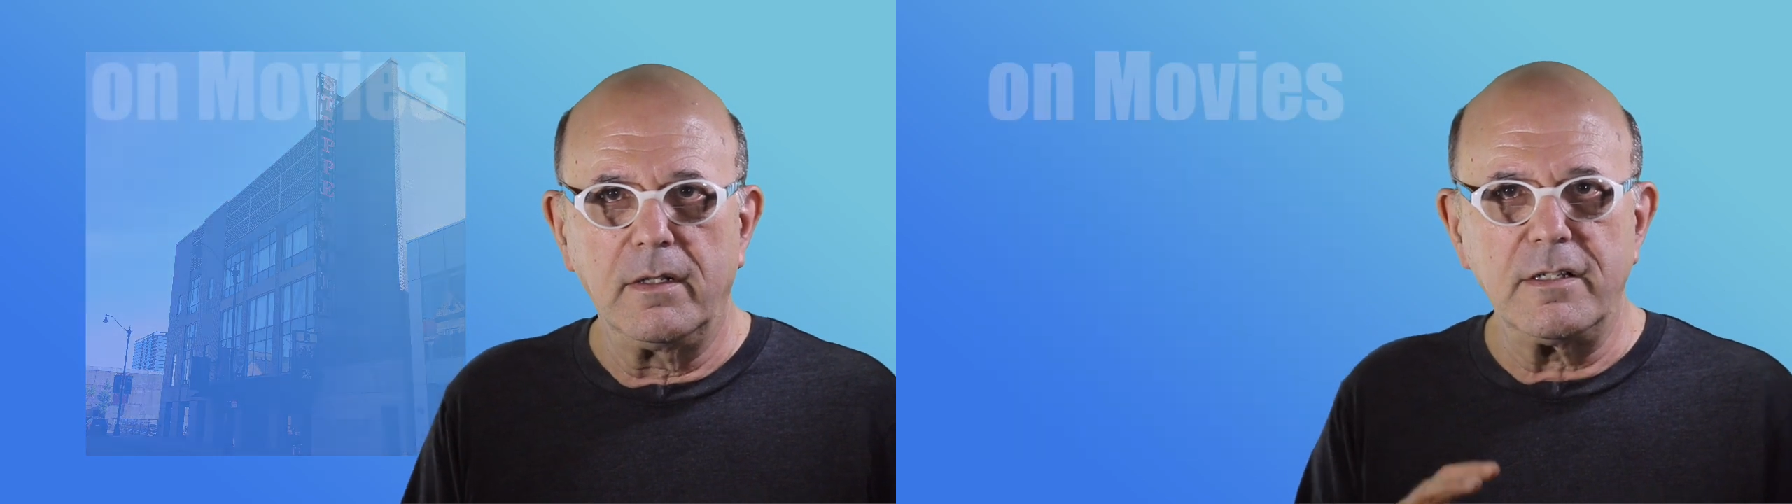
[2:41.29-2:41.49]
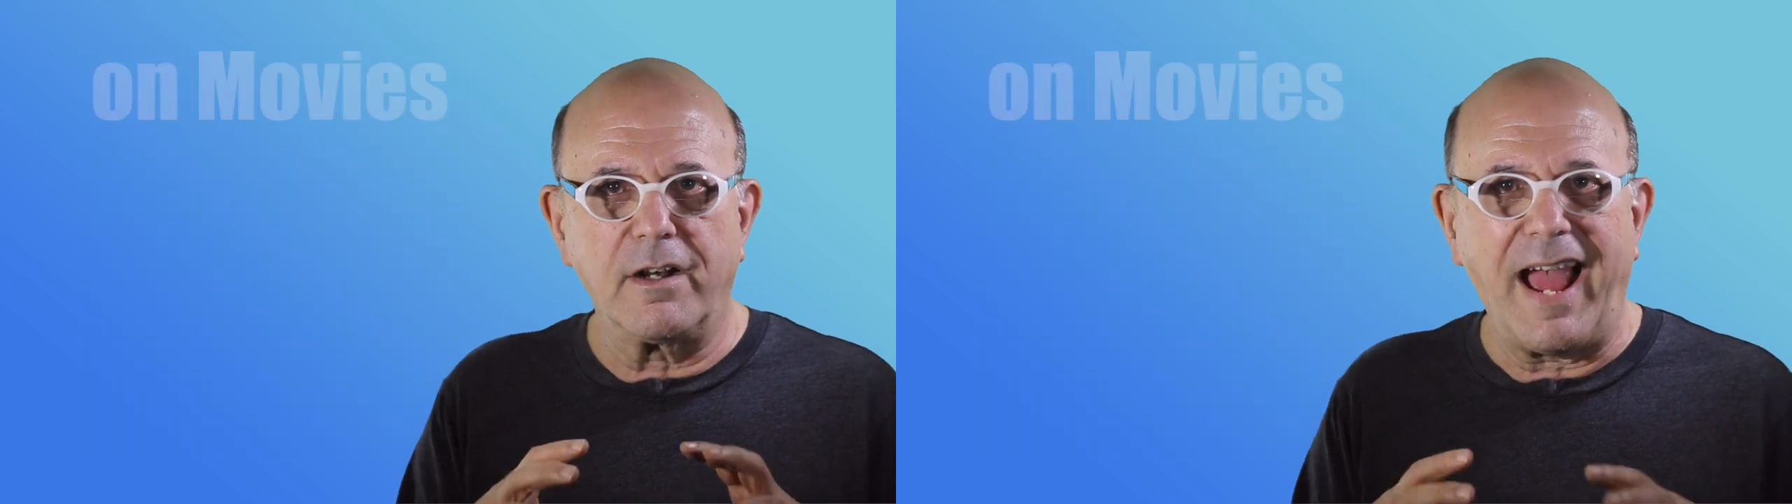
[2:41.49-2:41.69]

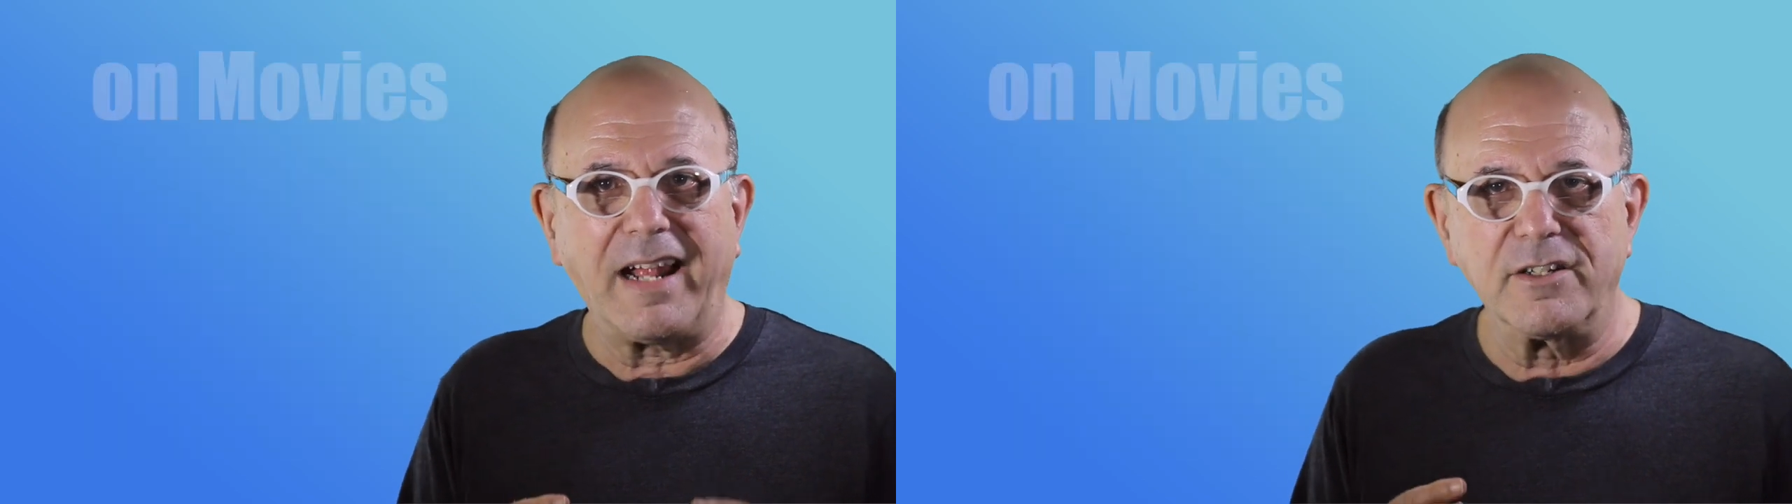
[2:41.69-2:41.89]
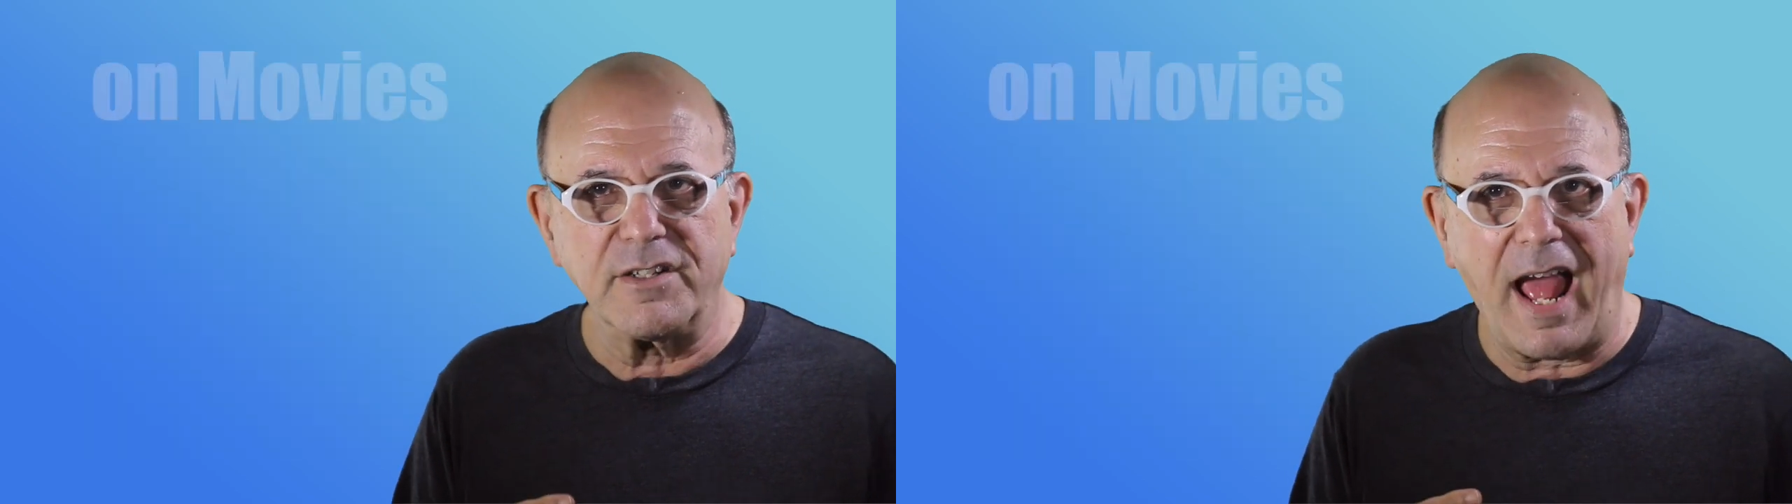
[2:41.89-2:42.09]
These are
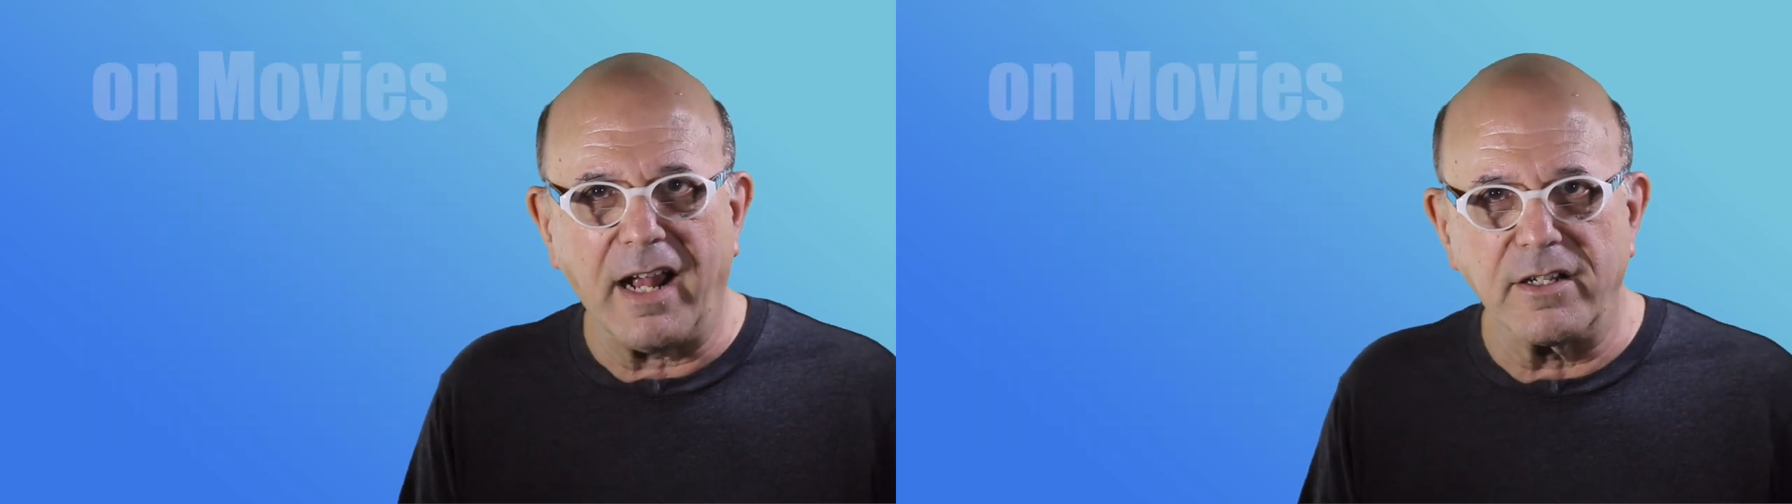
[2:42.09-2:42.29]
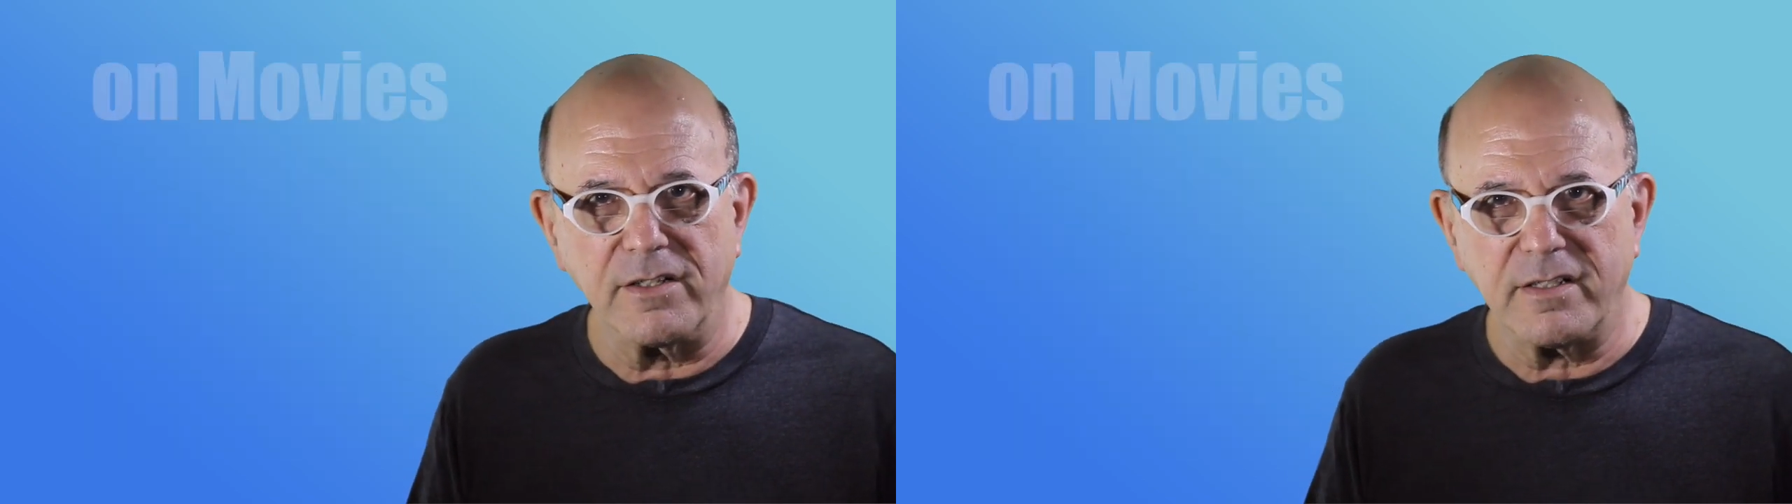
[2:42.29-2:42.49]
actors,
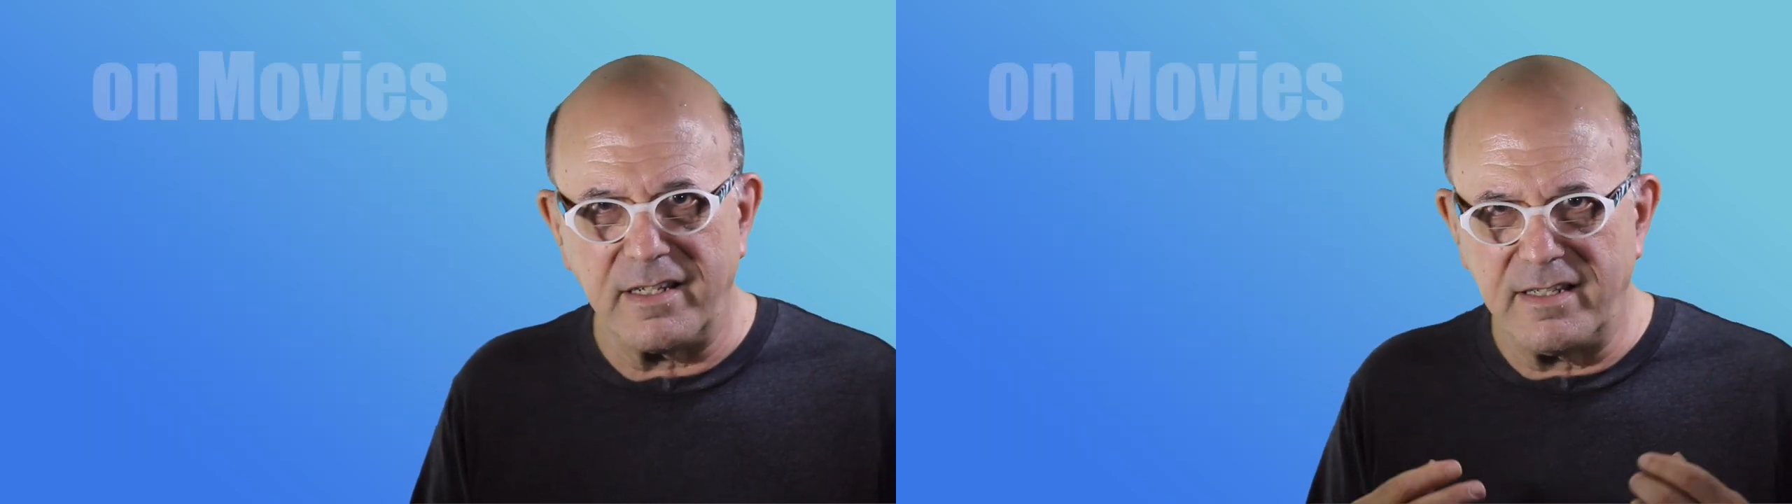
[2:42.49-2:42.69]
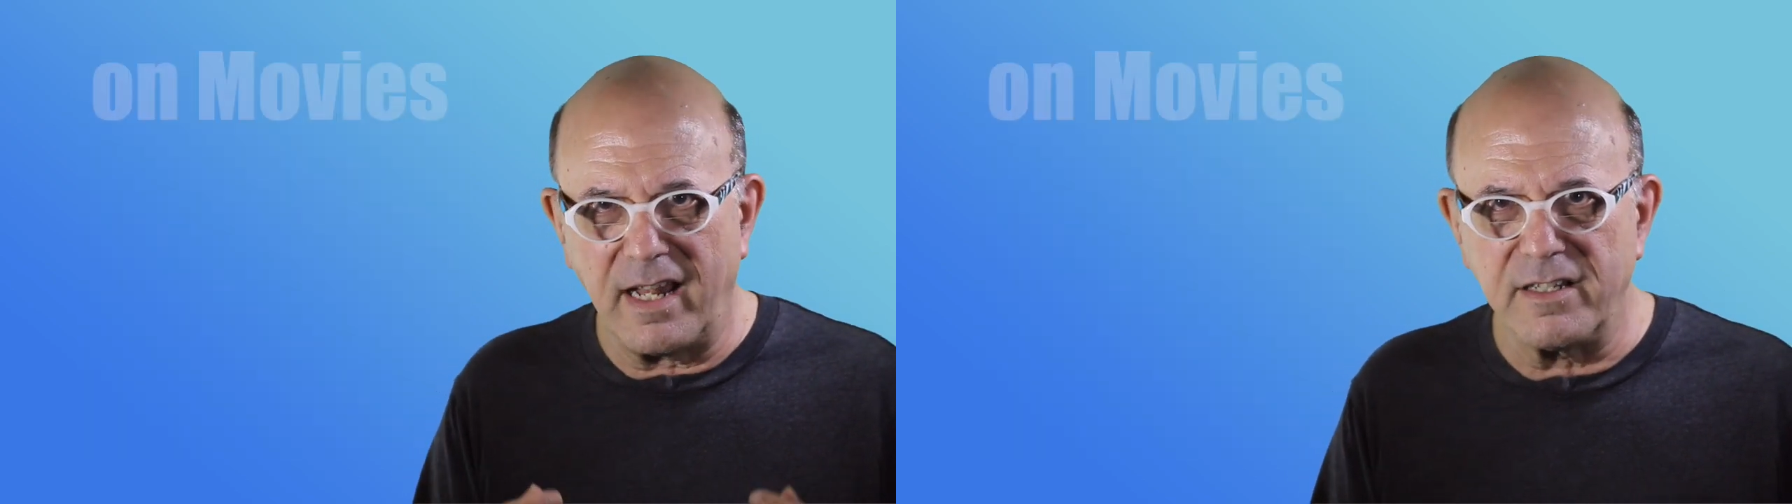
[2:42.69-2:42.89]
actors,
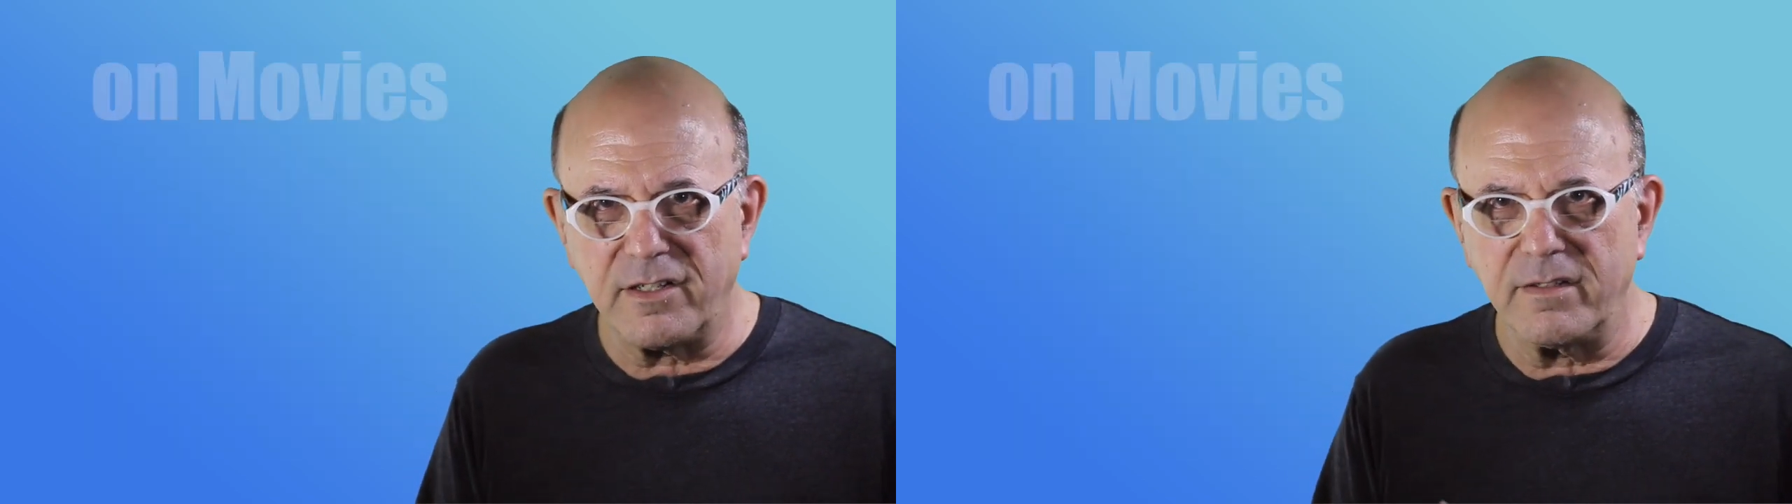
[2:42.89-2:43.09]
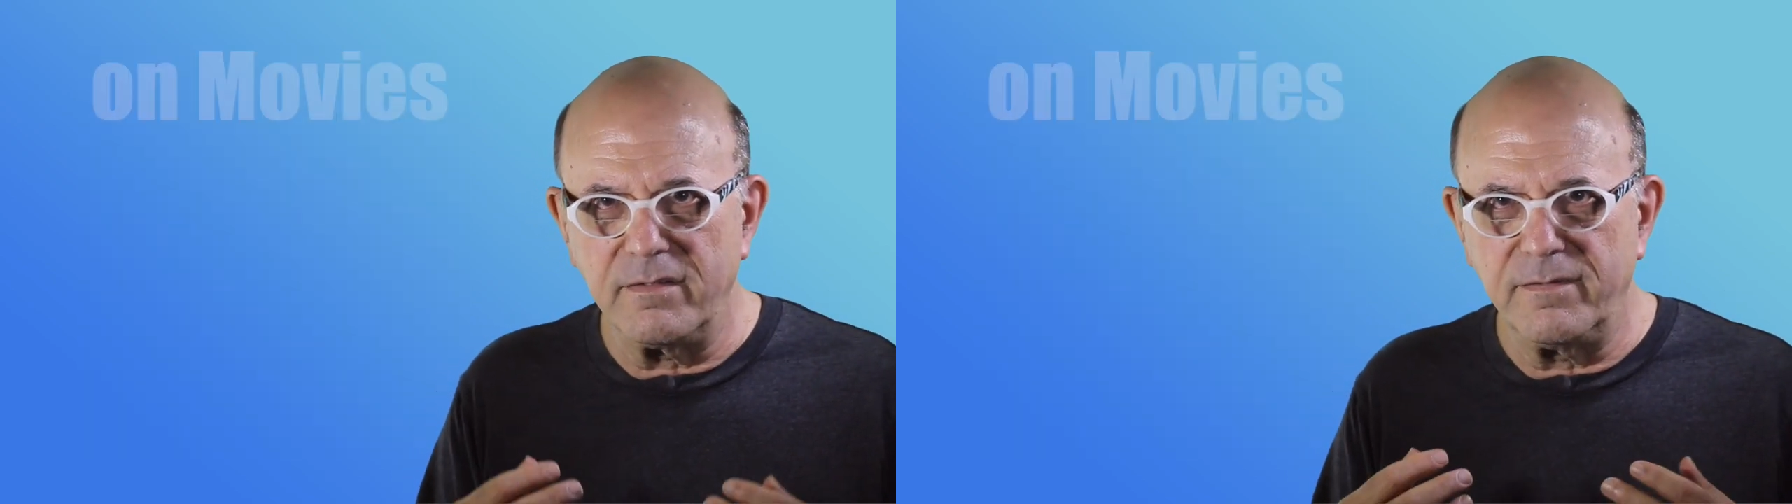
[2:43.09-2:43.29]
intelligent,